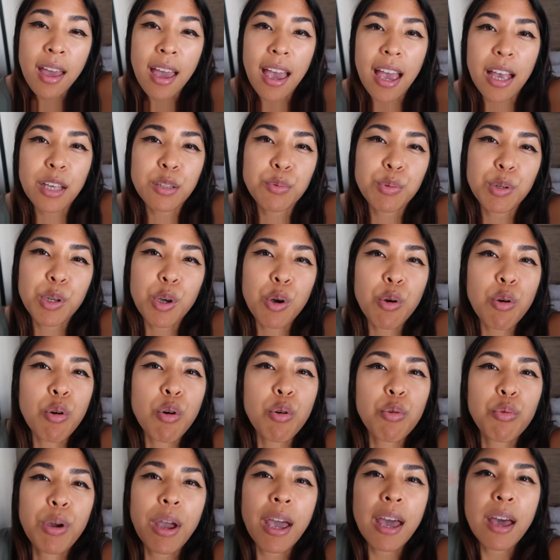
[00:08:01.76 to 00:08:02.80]
as we go
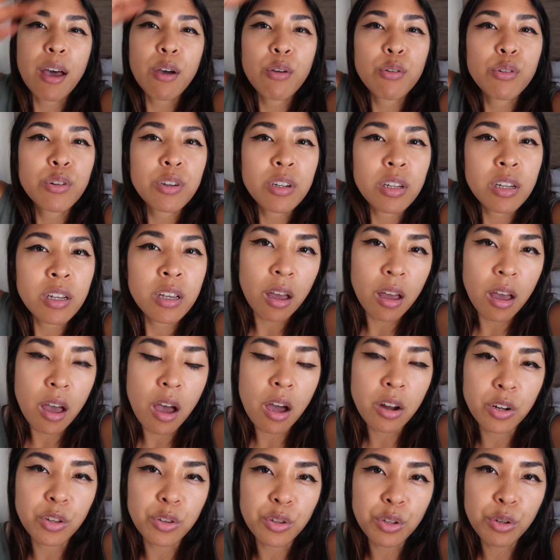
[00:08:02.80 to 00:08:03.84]
around
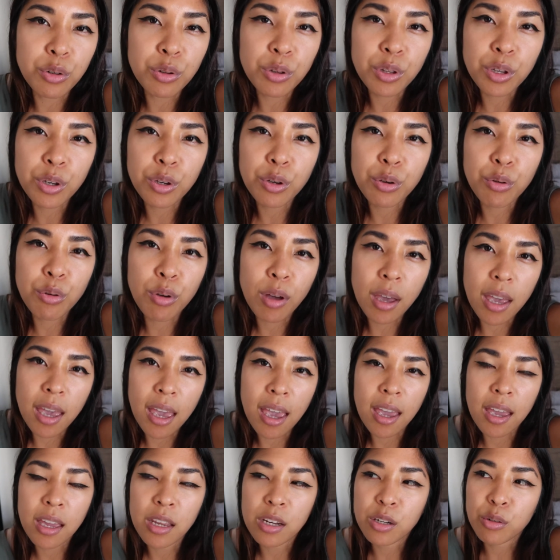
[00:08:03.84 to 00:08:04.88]
Honolulu,
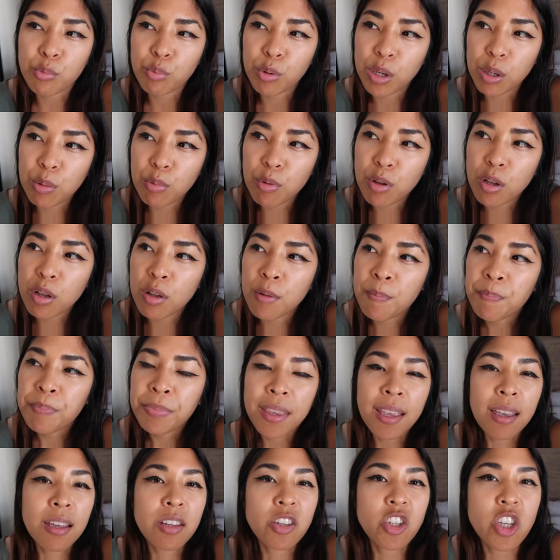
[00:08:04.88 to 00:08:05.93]
and we will
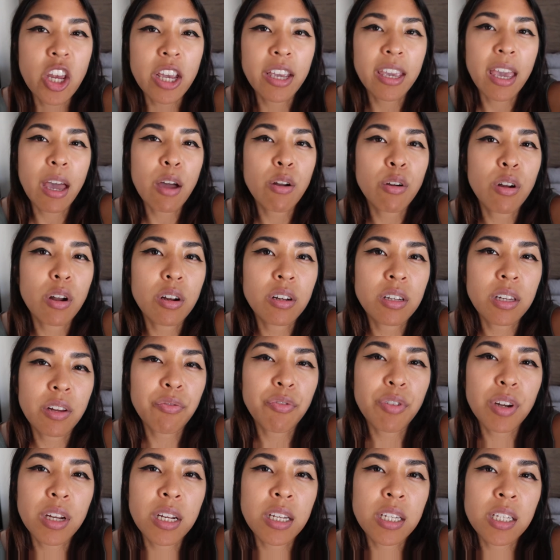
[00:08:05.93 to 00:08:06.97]
check out
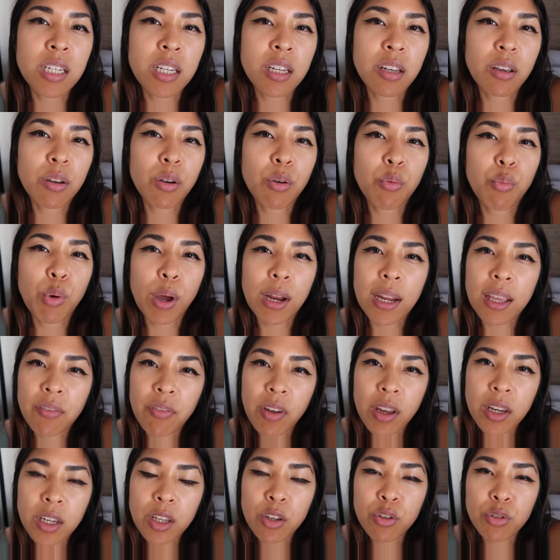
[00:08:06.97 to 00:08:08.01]
different wedding
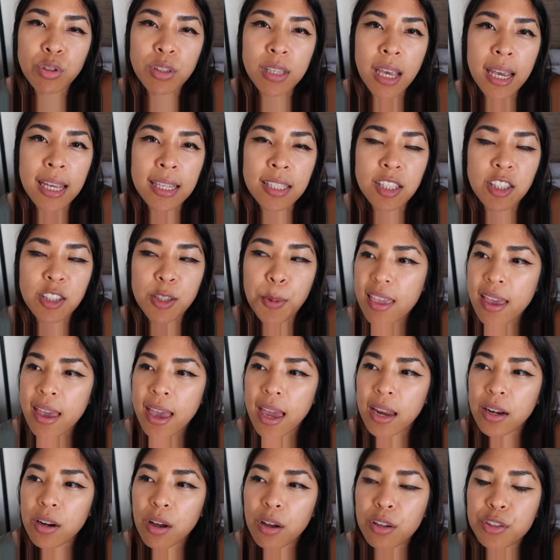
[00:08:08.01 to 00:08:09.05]
venue sites,
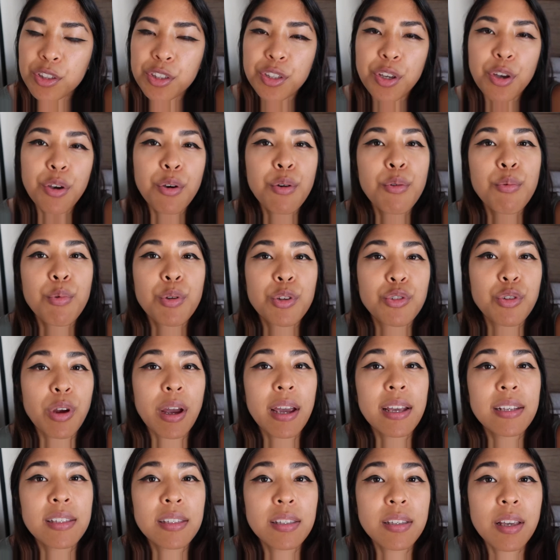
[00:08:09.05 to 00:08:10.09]
and also we'll
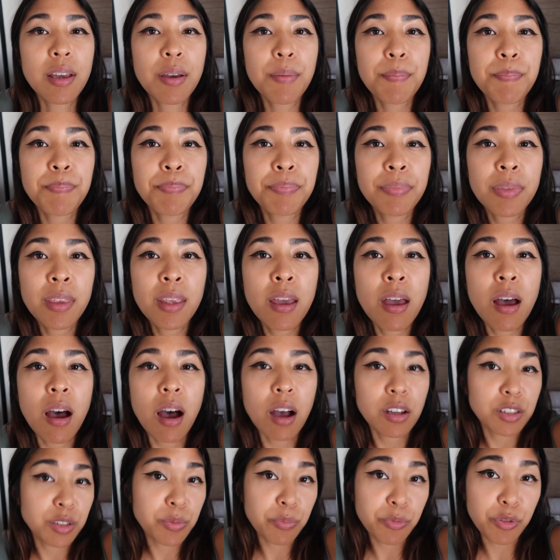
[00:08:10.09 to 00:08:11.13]
try some
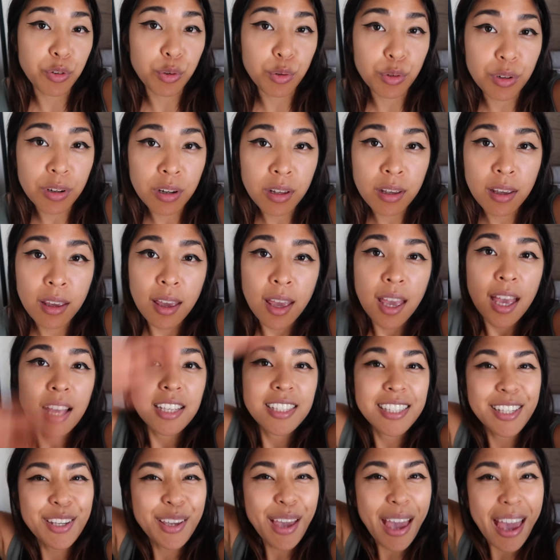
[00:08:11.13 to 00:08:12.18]
awesome food.
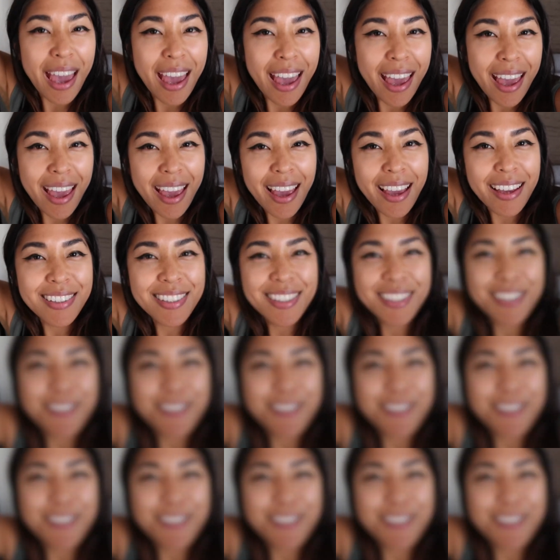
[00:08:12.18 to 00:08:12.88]
See you guys!